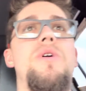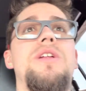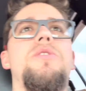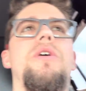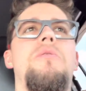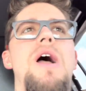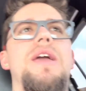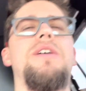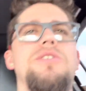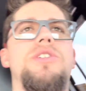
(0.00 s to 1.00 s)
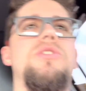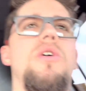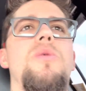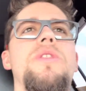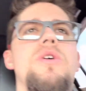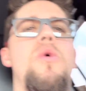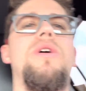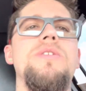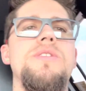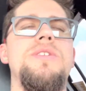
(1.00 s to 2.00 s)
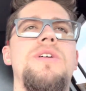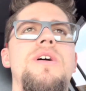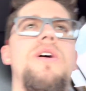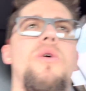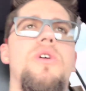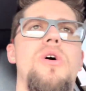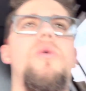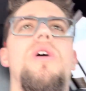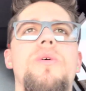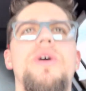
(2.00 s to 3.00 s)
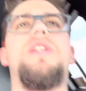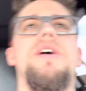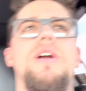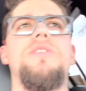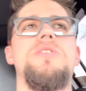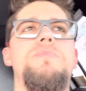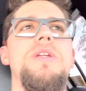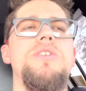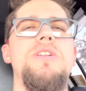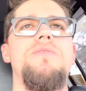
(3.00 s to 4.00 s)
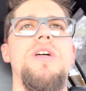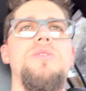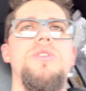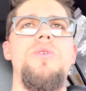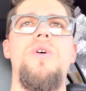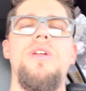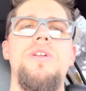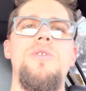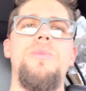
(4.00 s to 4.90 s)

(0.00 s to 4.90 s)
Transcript: do it right, start with coils or go all the way to air suspension if that's what you want to do.